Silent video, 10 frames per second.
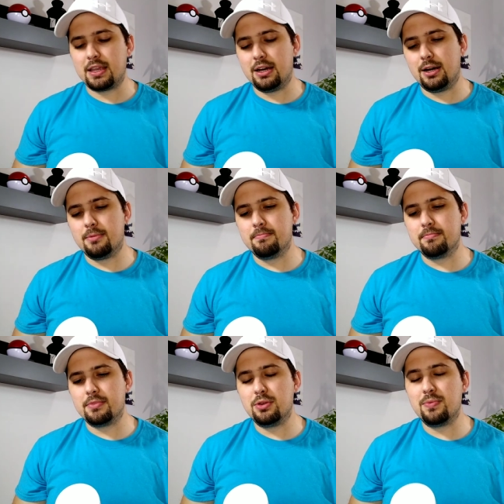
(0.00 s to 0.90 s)
Um,
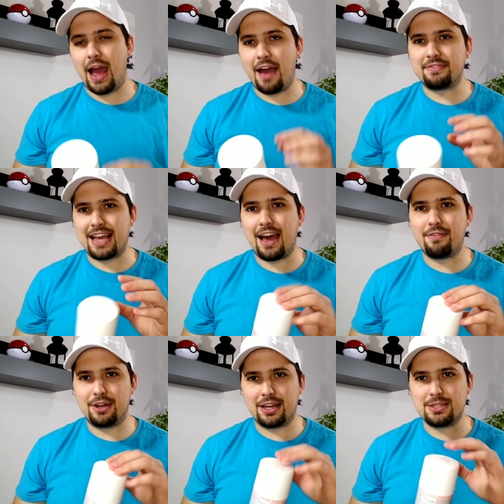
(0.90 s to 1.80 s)
you have to
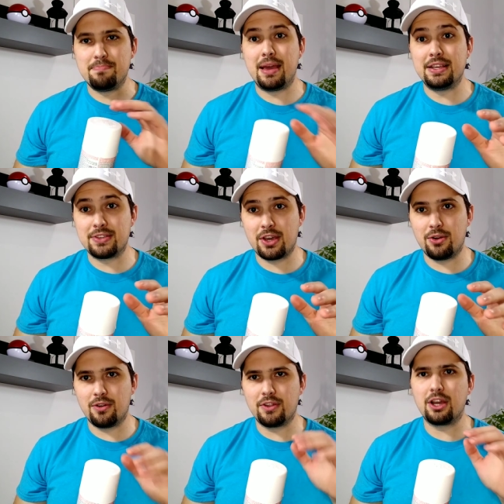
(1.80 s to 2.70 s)
have a nice base
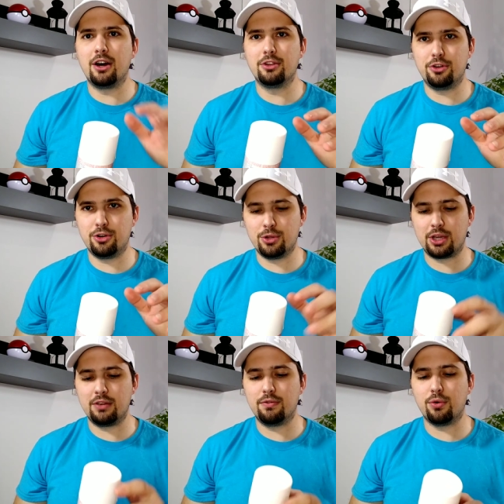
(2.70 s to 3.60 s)
coat of the color you're
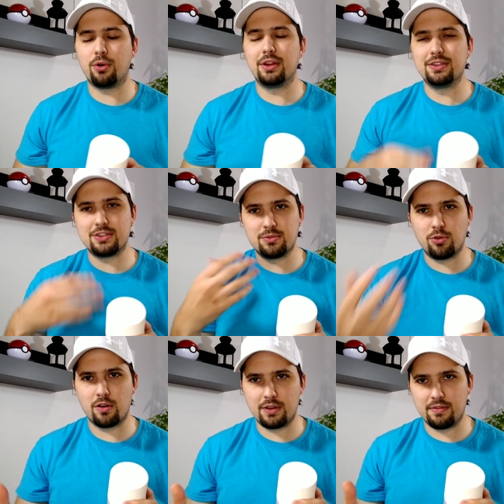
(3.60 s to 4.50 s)
looking for, and this is
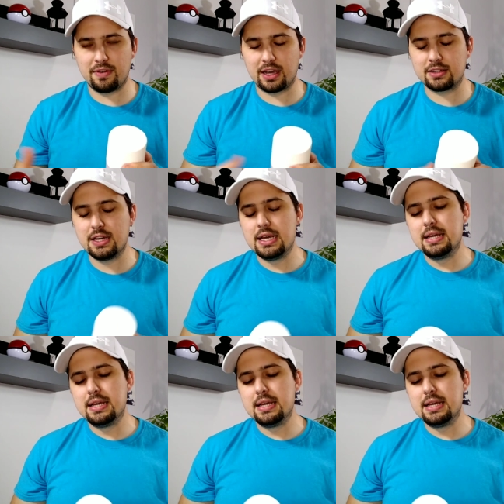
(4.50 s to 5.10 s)
more of an effect.